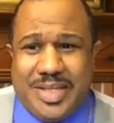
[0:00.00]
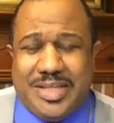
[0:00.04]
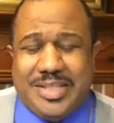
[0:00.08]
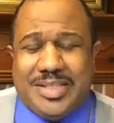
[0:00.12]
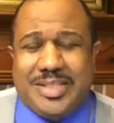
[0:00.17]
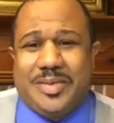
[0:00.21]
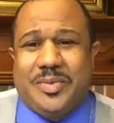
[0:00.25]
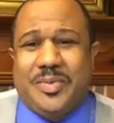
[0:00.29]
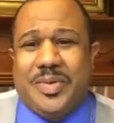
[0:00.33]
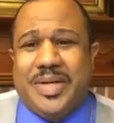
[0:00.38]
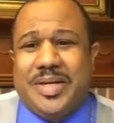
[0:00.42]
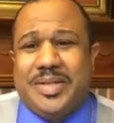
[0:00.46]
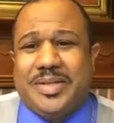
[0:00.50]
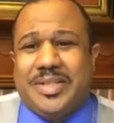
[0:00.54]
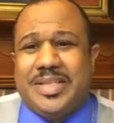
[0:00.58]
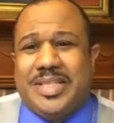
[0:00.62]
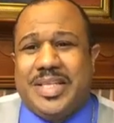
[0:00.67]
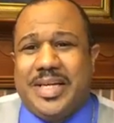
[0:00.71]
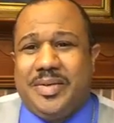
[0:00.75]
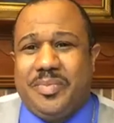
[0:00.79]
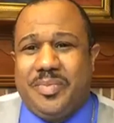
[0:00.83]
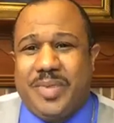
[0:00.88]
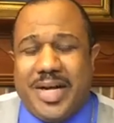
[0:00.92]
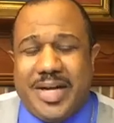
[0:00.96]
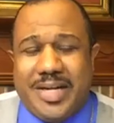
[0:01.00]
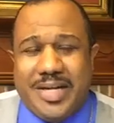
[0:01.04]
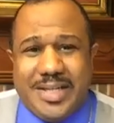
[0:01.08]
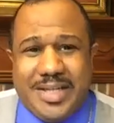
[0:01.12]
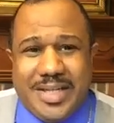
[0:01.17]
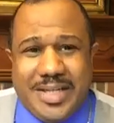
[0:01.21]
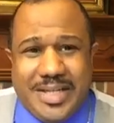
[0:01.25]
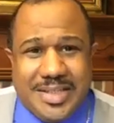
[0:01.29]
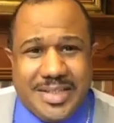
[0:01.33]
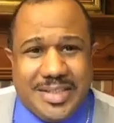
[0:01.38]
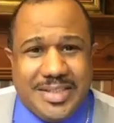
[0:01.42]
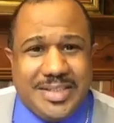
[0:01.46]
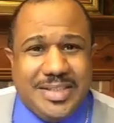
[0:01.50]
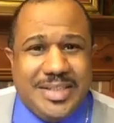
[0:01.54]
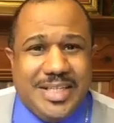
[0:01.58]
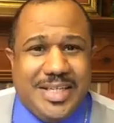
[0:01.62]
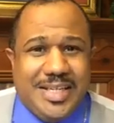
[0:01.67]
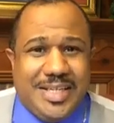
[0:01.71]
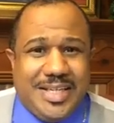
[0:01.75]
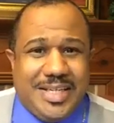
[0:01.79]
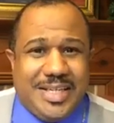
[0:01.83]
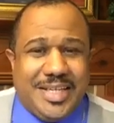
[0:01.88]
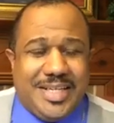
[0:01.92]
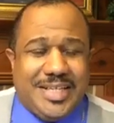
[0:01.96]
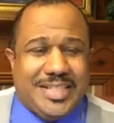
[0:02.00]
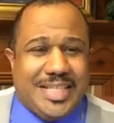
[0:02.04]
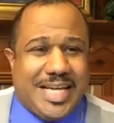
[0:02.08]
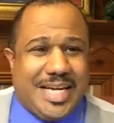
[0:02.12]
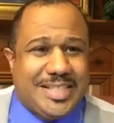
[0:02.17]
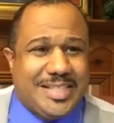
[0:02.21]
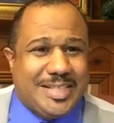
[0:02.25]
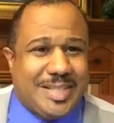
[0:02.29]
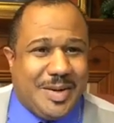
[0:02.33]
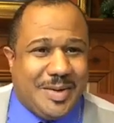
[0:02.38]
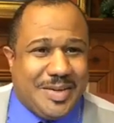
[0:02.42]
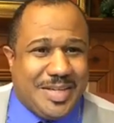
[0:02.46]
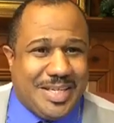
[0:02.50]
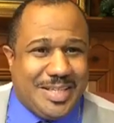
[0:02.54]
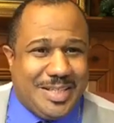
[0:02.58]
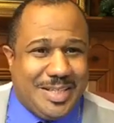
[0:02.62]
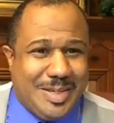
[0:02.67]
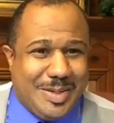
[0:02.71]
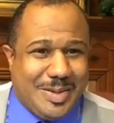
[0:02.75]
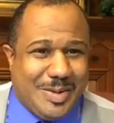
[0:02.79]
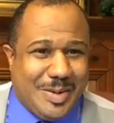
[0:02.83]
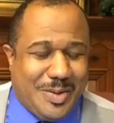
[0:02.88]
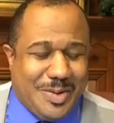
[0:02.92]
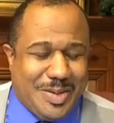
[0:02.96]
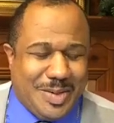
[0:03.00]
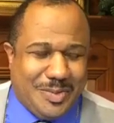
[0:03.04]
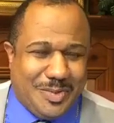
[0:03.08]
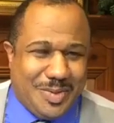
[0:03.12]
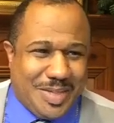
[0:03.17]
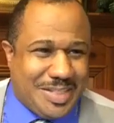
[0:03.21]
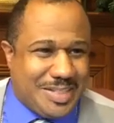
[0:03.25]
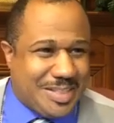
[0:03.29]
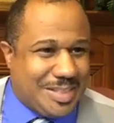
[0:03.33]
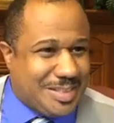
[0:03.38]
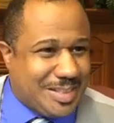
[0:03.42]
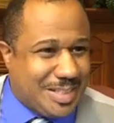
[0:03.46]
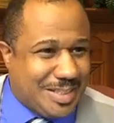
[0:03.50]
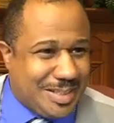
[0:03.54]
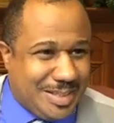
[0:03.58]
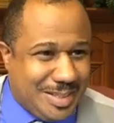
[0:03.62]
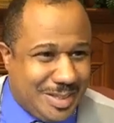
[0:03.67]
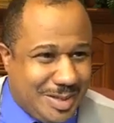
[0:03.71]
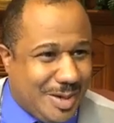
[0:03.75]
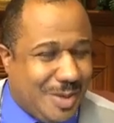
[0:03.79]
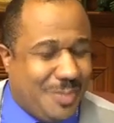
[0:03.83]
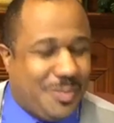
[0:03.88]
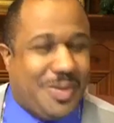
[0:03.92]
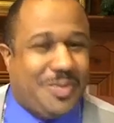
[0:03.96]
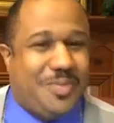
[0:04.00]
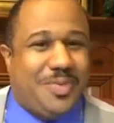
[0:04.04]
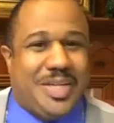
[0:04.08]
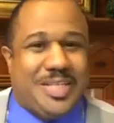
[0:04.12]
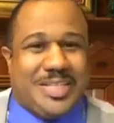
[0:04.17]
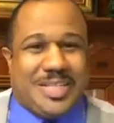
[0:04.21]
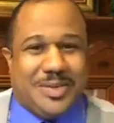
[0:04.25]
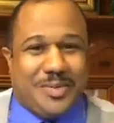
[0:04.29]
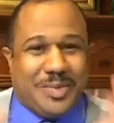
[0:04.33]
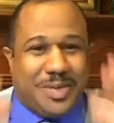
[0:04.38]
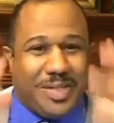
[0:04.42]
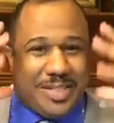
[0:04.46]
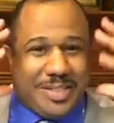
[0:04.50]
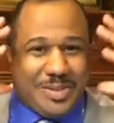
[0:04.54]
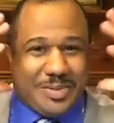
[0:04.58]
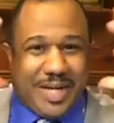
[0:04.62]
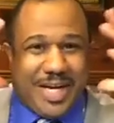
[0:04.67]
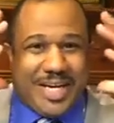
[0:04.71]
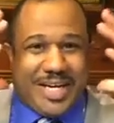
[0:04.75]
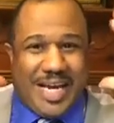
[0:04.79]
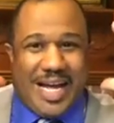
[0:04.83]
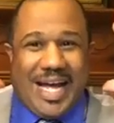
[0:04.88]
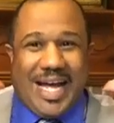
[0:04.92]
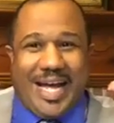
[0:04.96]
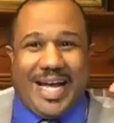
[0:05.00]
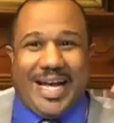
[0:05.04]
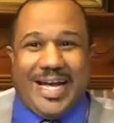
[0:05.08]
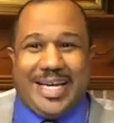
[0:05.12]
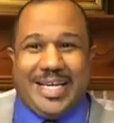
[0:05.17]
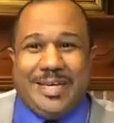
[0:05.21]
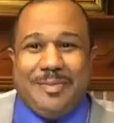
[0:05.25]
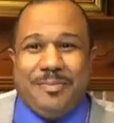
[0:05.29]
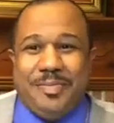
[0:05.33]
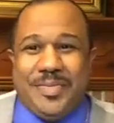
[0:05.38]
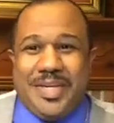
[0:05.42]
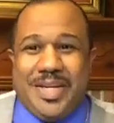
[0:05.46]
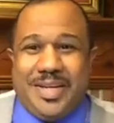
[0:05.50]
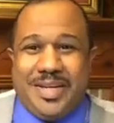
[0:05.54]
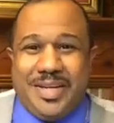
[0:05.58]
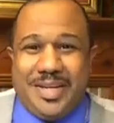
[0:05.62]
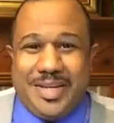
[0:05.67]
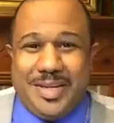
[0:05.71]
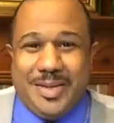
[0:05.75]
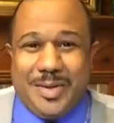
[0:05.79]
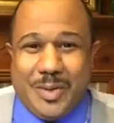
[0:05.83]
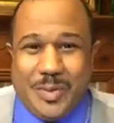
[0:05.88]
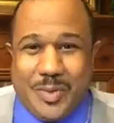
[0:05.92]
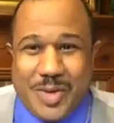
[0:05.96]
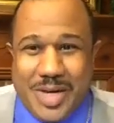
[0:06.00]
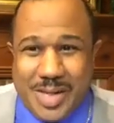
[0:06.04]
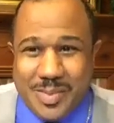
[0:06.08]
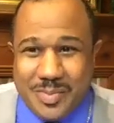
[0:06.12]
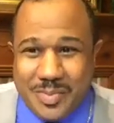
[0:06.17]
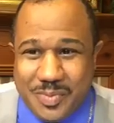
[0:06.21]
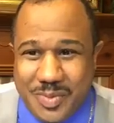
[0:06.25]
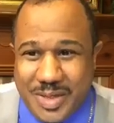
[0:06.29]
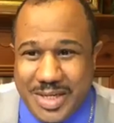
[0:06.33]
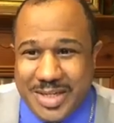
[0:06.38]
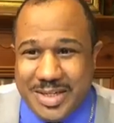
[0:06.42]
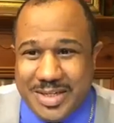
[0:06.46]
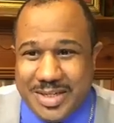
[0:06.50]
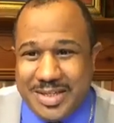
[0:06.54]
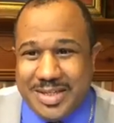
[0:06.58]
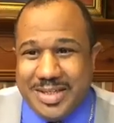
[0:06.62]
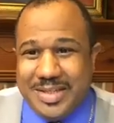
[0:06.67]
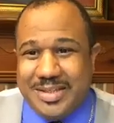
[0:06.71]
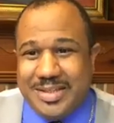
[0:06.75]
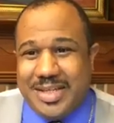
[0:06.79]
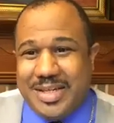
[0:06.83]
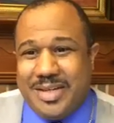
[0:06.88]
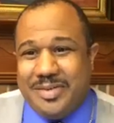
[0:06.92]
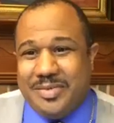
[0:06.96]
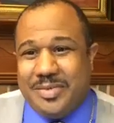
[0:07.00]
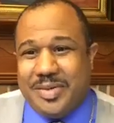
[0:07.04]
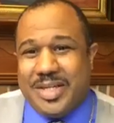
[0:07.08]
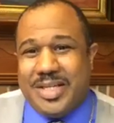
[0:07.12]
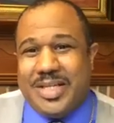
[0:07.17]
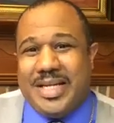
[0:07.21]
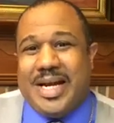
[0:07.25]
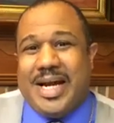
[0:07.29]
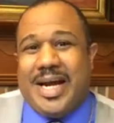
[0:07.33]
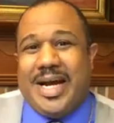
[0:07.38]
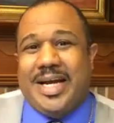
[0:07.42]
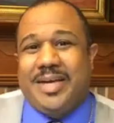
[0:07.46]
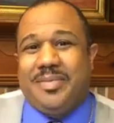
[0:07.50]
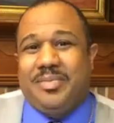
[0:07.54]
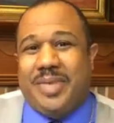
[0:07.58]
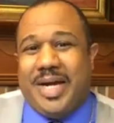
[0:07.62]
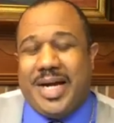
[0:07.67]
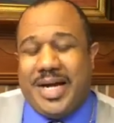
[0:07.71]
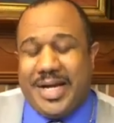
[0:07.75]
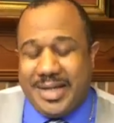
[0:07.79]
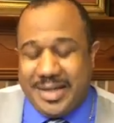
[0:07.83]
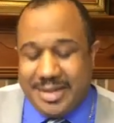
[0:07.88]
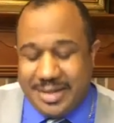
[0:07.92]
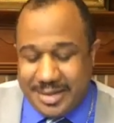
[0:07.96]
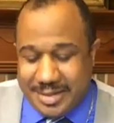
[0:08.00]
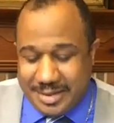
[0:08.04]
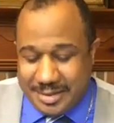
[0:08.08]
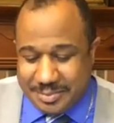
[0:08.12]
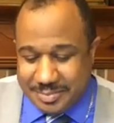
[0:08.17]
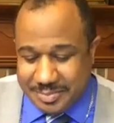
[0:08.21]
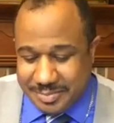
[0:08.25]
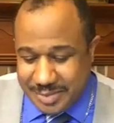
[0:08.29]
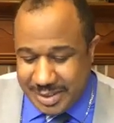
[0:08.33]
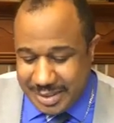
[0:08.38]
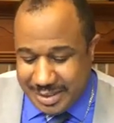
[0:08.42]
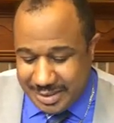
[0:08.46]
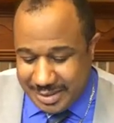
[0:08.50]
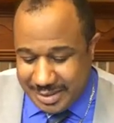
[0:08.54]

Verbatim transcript: He said, well, the thing about it is, is I saw that look on your face. I said, look on my face. I really try to hide, you know, what I'm feeling and, and really hide my um,